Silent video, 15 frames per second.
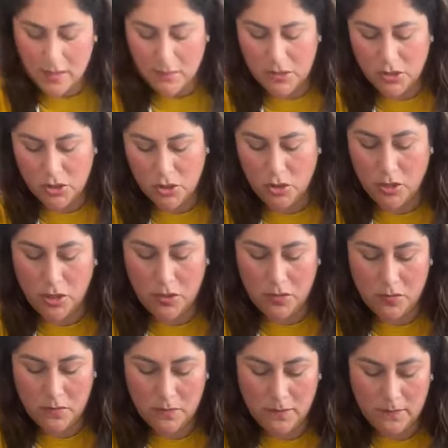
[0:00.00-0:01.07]
And let me show
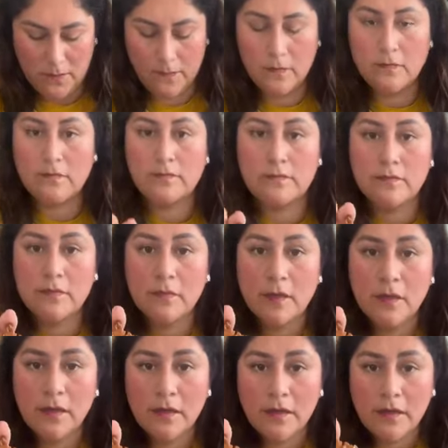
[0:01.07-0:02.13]
you.
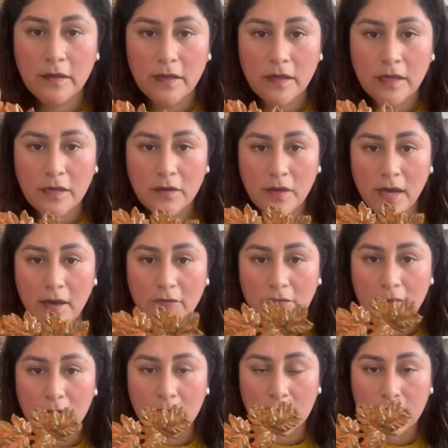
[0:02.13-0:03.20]
Here you
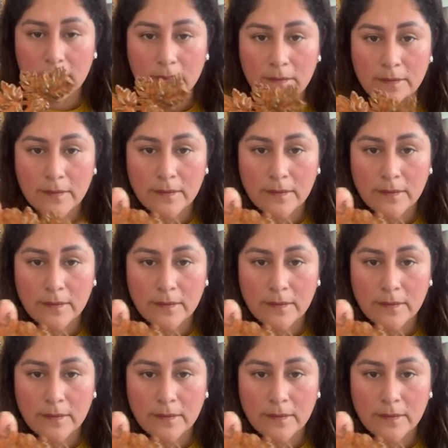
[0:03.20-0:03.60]
have one.